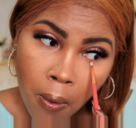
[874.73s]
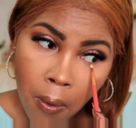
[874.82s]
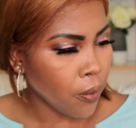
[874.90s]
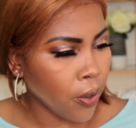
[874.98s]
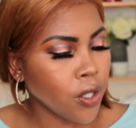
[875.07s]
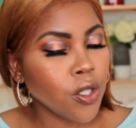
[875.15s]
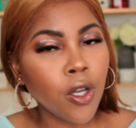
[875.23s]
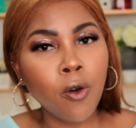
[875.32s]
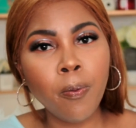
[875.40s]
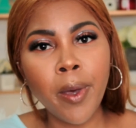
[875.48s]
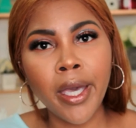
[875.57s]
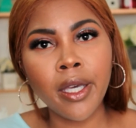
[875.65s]
I'm going to
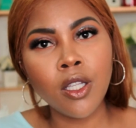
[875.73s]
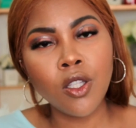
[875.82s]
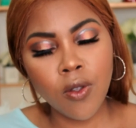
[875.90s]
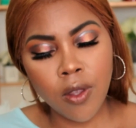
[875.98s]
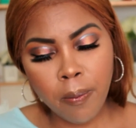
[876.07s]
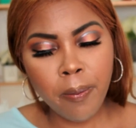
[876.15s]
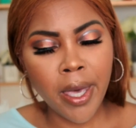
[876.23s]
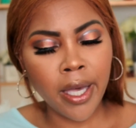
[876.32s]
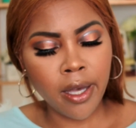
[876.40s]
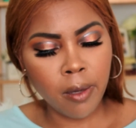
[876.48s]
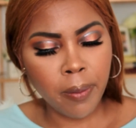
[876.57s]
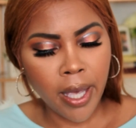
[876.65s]
go back into the
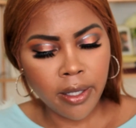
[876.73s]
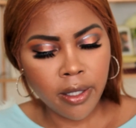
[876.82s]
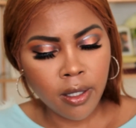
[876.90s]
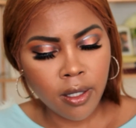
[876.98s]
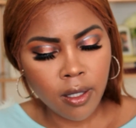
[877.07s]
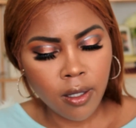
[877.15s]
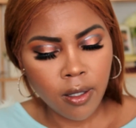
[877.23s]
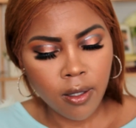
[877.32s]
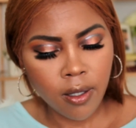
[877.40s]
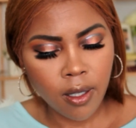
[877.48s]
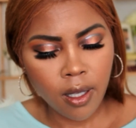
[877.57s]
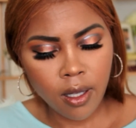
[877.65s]
Becca palette,
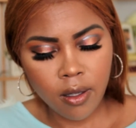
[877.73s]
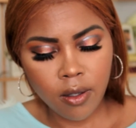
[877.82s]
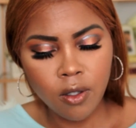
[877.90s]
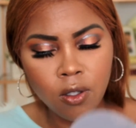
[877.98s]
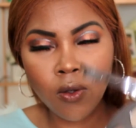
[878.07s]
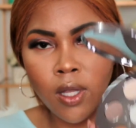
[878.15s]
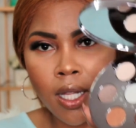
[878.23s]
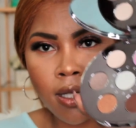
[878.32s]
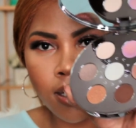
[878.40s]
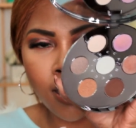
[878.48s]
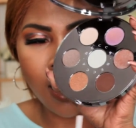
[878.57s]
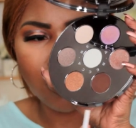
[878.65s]
so that
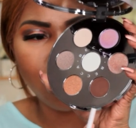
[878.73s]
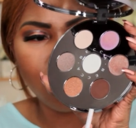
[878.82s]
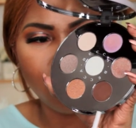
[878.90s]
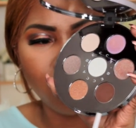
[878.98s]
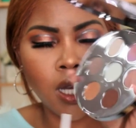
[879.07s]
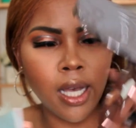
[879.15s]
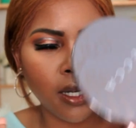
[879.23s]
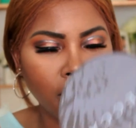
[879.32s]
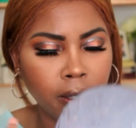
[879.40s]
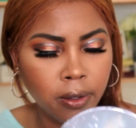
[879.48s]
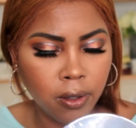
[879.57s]
sandstone color,